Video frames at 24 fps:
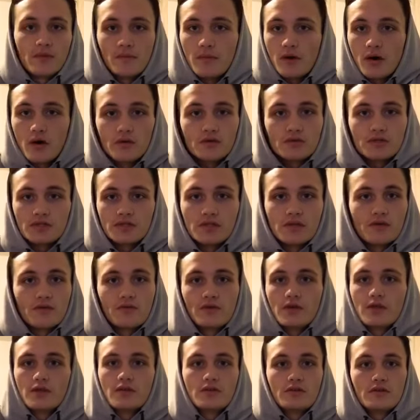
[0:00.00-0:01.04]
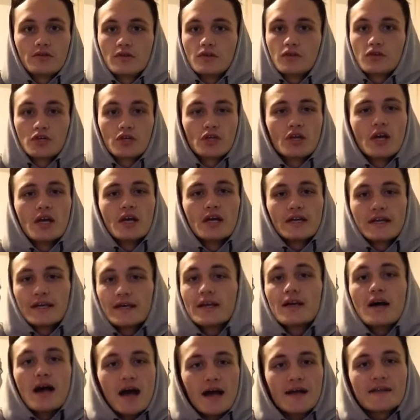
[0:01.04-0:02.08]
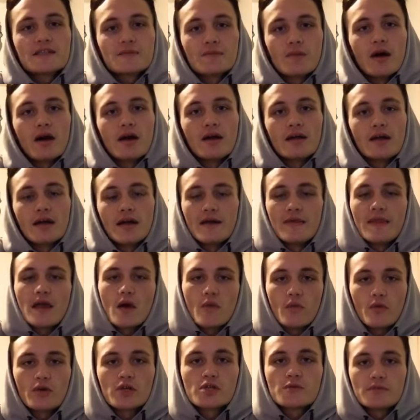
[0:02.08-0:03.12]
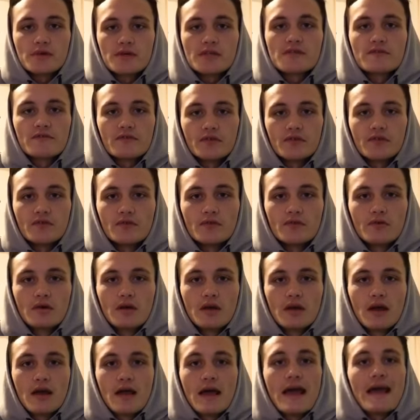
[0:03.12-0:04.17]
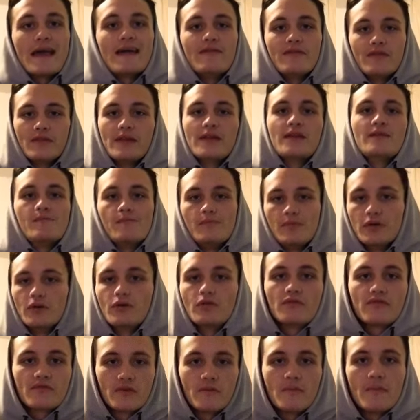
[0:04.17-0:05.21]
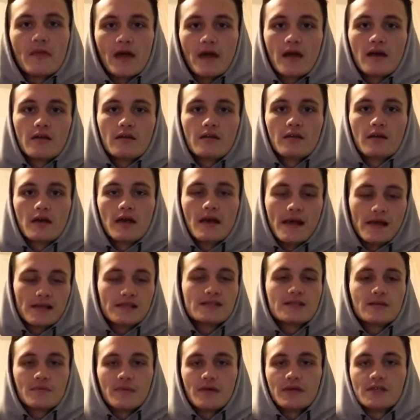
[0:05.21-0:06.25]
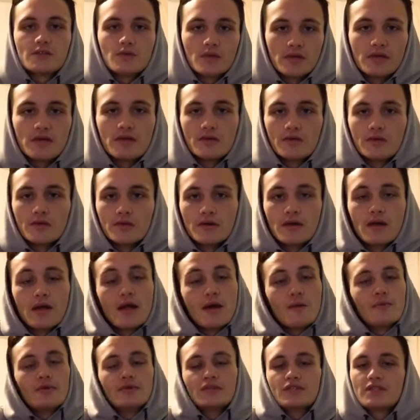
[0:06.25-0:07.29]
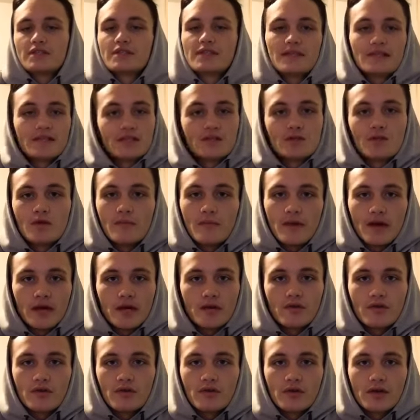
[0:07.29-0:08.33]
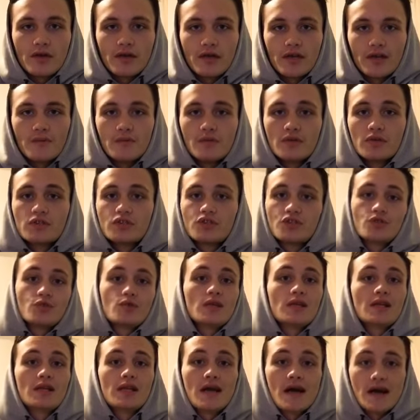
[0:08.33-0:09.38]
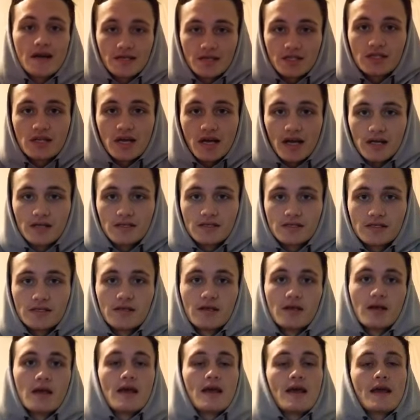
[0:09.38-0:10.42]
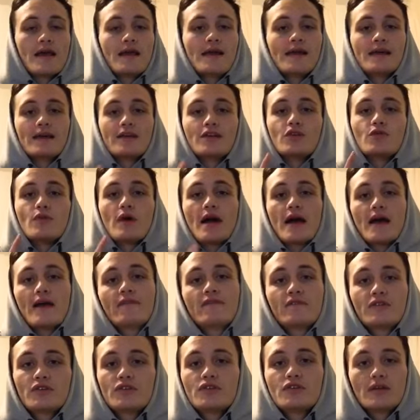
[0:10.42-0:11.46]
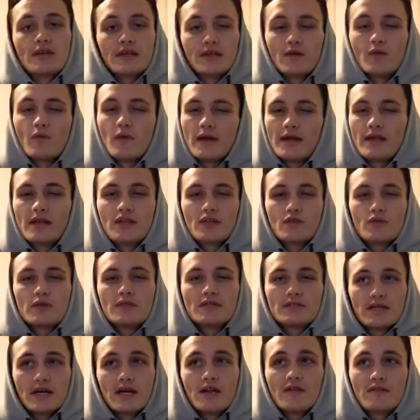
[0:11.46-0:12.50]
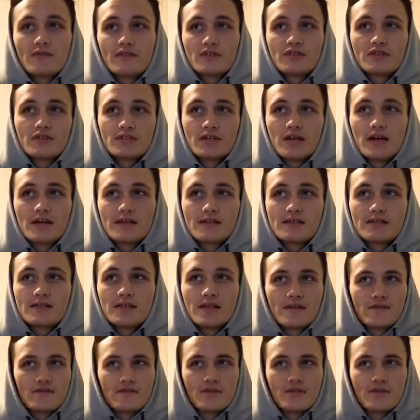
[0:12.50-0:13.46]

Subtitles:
post. Get a hotspot that works best for you, and then build from that. That's the best way to do it. But just get into a My Career game, shoot a lot of shots, and you have to. And the way that you can tell if your hotspots